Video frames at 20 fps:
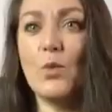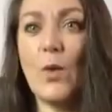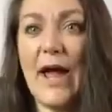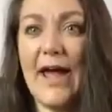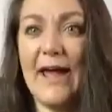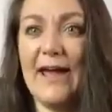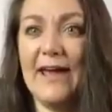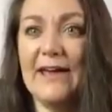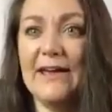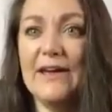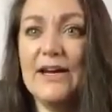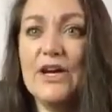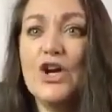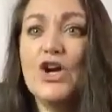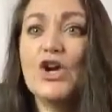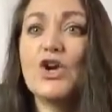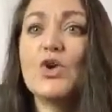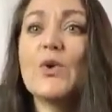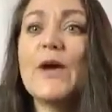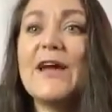way
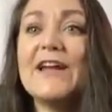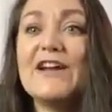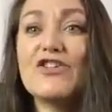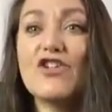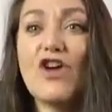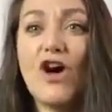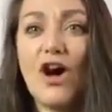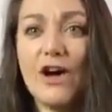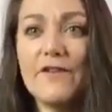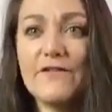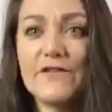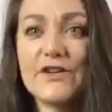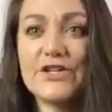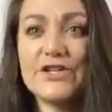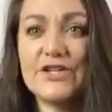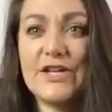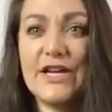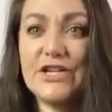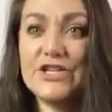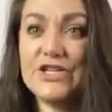create a
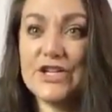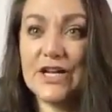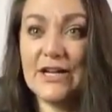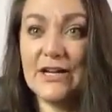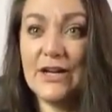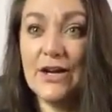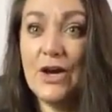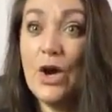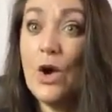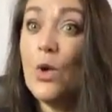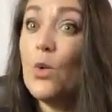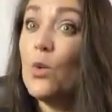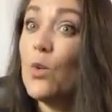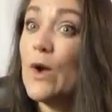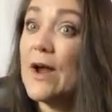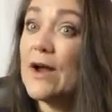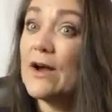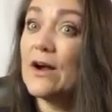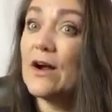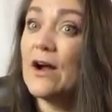conversation
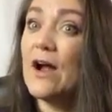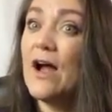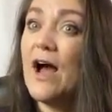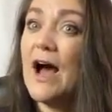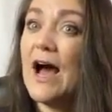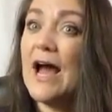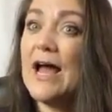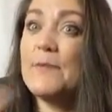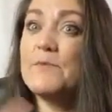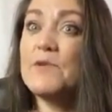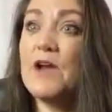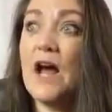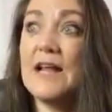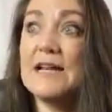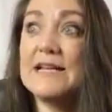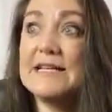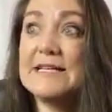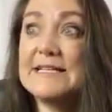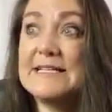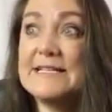where I am not
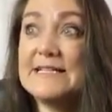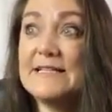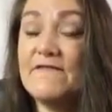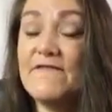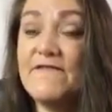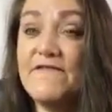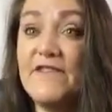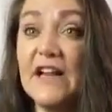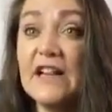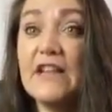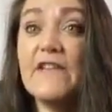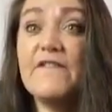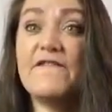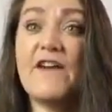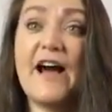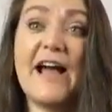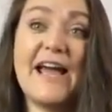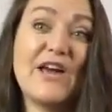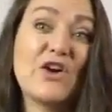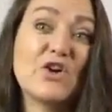
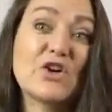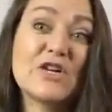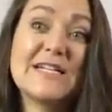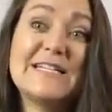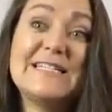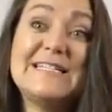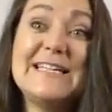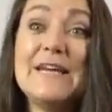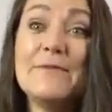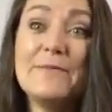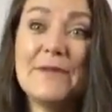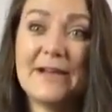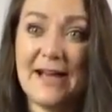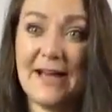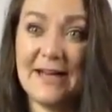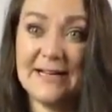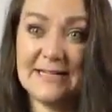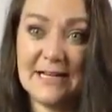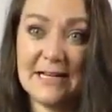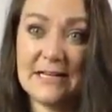vilifying or
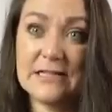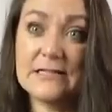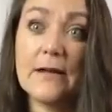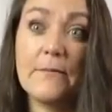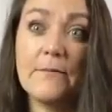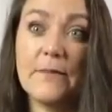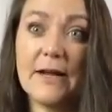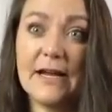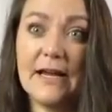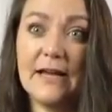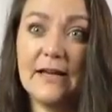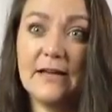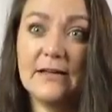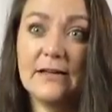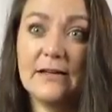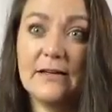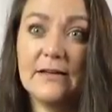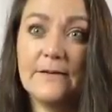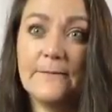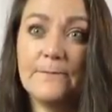demonizing somebody.
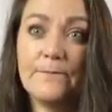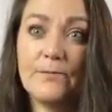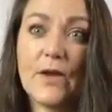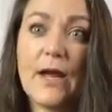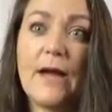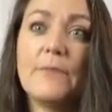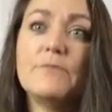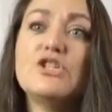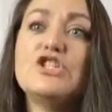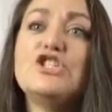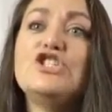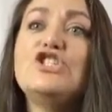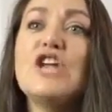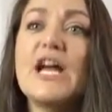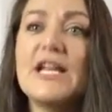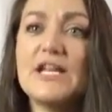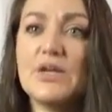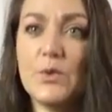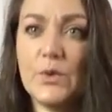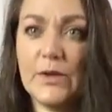I'm
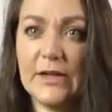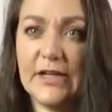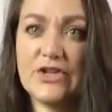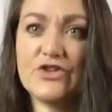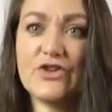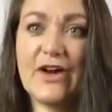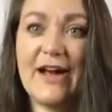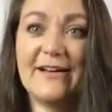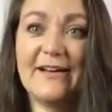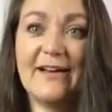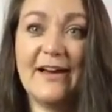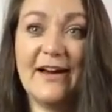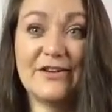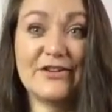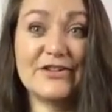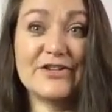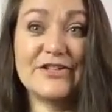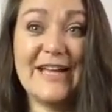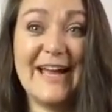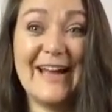genuinely trying to
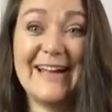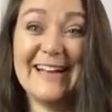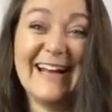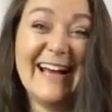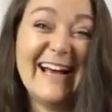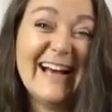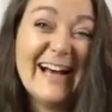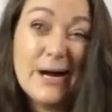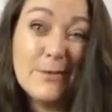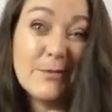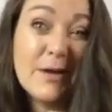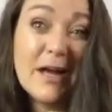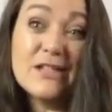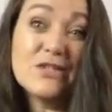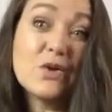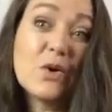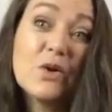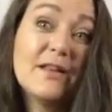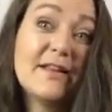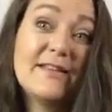understand. I'm not
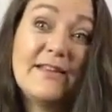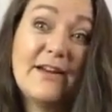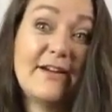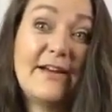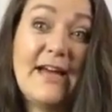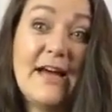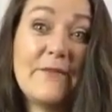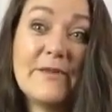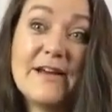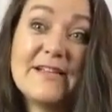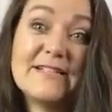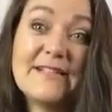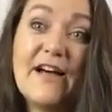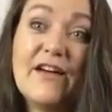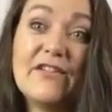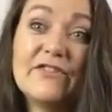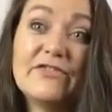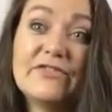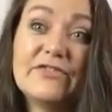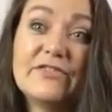totally there yet
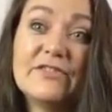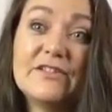myself.